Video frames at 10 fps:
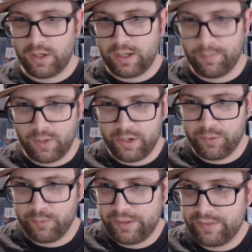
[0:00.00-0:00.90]
I
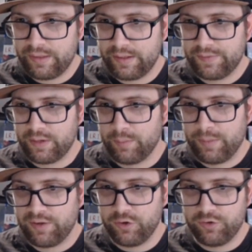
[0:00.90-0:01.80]
don't really think it's going to
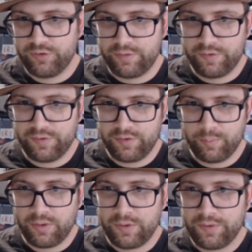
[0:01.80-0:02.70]
make a huge difference, to
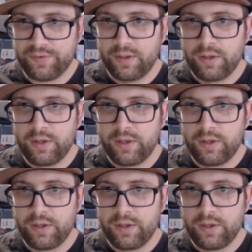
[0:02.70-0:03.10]
be honest.